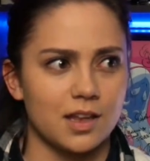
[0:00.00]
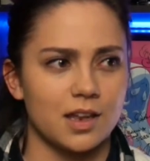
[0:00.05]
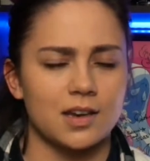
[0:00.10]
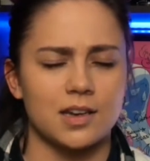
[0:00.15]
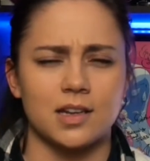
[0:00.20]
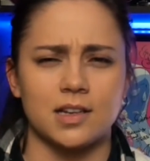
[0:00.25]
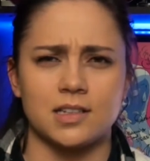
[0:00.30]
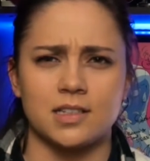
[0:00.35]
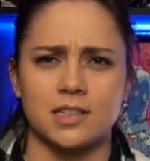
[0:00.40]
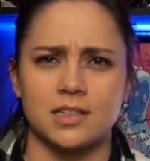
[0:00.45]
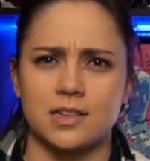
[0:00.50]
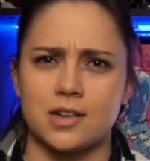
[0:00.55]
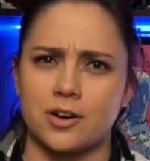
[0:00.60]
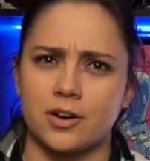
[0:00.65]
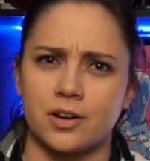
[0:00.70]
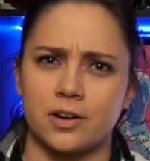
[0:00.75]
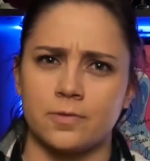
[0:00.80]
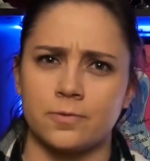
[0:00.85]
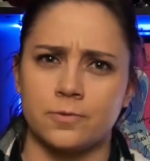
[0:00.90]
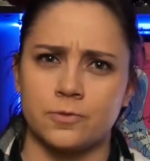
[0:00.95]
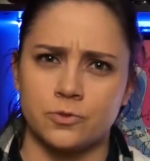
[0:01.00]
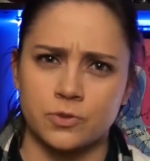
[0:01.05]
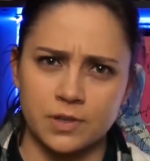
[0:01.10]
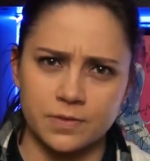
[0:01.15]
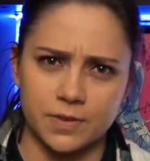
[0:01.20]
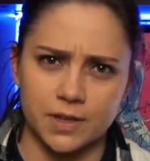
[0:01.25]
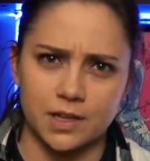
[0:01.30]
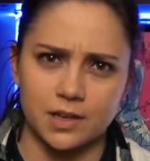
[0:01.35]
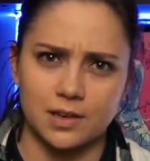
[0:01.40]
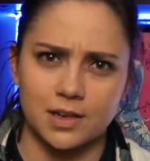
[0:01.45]
yet it's
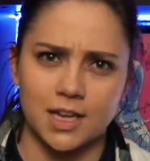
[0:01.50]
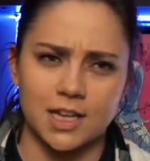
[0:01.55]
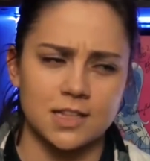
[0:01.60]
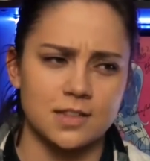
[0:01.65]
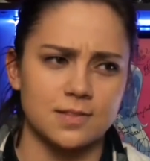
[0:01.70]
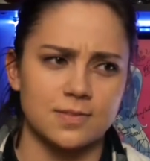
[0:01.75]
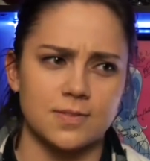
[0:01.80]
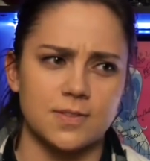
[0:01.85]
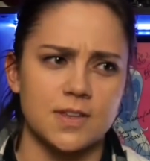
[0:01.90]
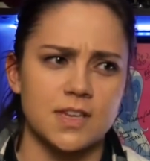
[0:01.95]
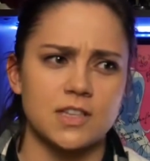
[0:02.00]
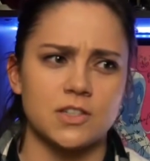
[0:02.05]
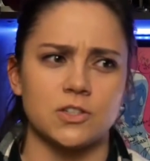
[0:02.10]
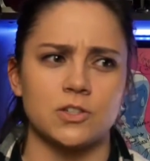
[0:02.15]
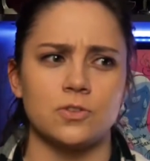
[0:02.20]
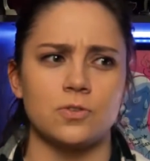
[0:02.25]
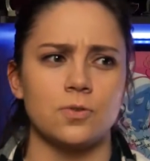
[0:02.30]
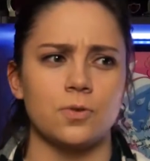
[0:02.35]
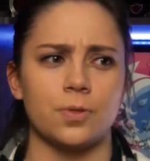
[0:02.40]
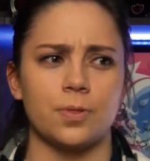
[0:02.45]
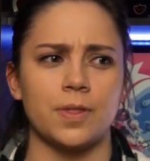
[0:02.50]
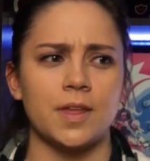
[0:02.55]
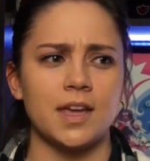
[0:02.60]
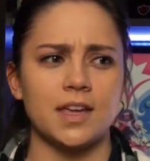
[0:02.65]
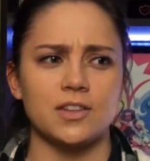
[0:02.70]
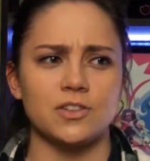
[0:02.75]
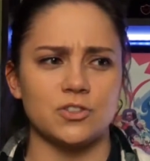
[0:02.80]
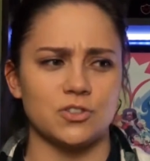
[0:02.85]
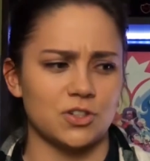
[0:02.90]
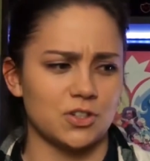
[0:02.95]
narrative-driven, and these two
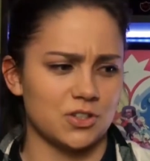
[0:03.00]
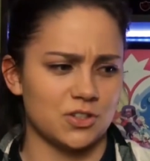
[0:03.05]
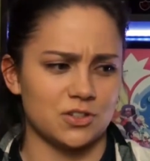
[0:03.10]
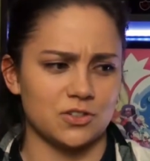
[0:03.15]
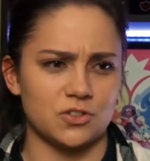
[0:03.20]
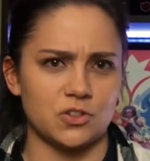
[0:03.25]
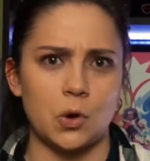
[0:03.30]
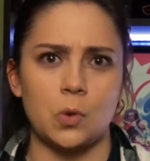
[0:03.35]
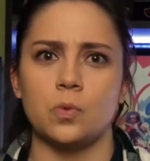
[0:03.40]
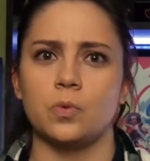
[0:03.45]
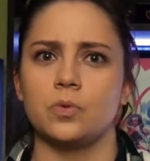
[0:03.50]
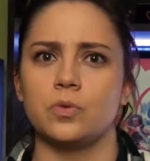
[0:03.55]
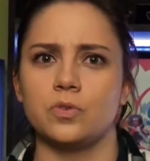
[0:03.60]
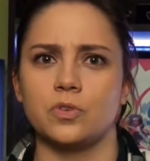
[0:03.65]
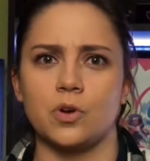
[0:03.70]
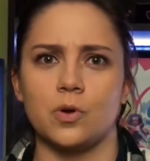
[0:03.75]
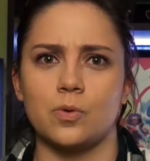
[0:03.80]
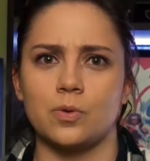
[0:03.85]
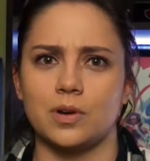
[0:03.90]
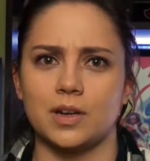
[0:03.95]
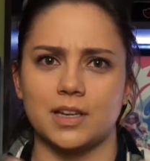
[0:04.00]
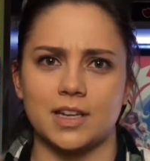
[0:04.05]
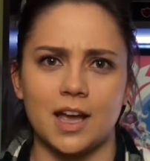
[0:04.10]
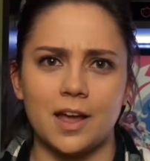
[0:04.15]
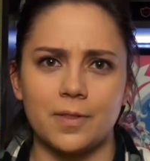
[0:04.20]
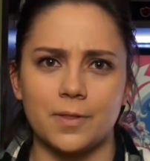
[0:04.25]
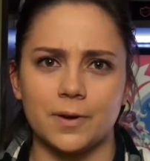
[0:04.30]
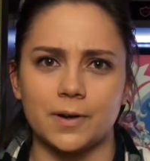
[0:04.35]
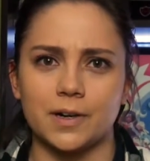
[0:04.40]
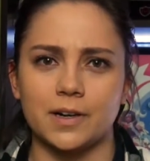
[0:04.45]
things just don't go
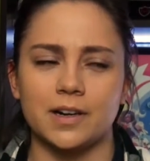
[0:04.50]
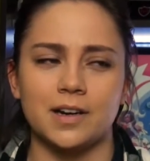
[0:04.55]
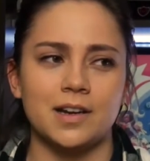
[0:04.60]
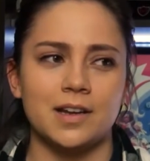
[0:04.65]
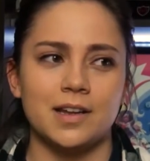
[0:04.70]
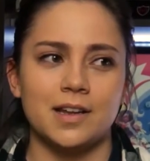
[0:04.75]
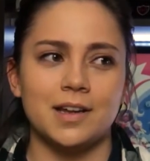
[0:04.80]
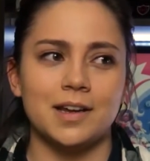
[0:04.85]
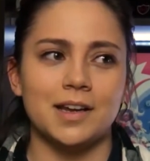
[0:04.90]
together